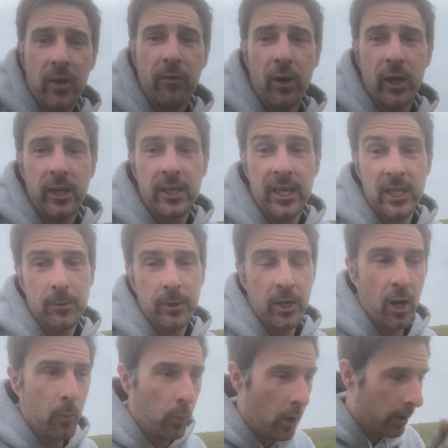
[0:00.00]
volunteers we
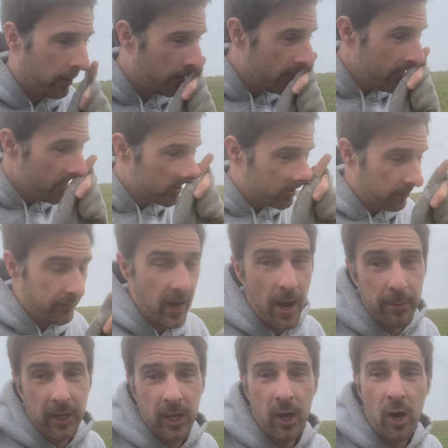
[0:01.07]
don't want. So
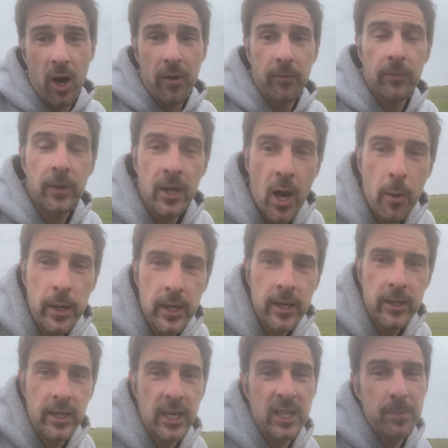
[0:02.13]
Farmer Clive, knowing
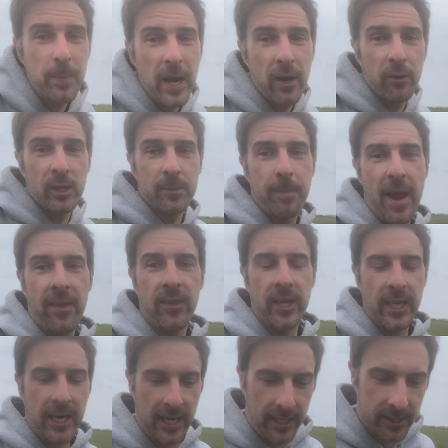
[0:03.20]
the experienced man that
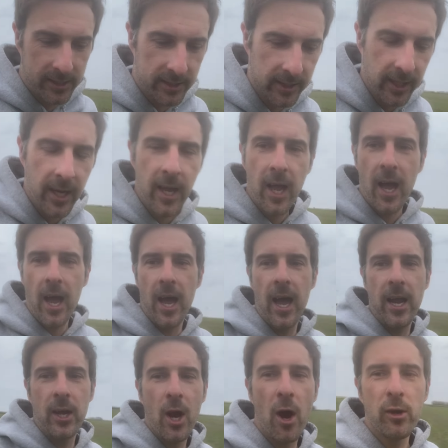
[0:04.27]
he is,
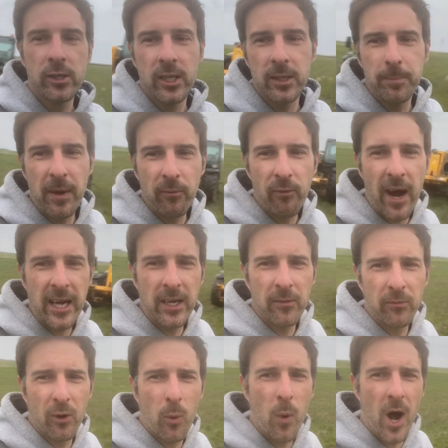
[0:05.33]
knows it's been raining
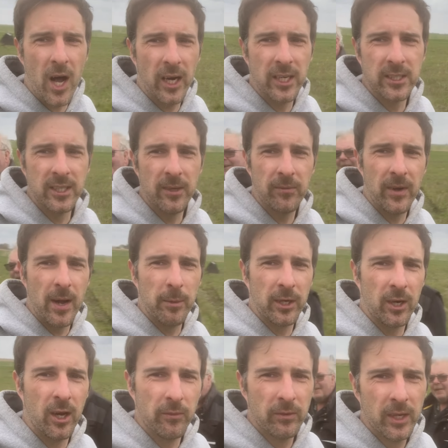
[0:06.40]
for a while, isn't it, Farmer
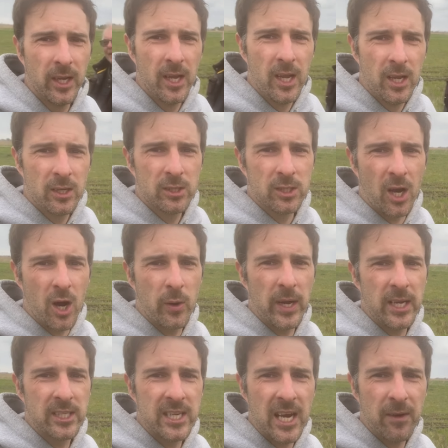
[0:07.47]
Clive? So
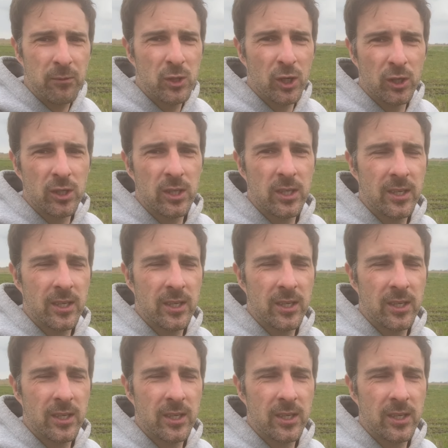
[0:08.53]
instead of just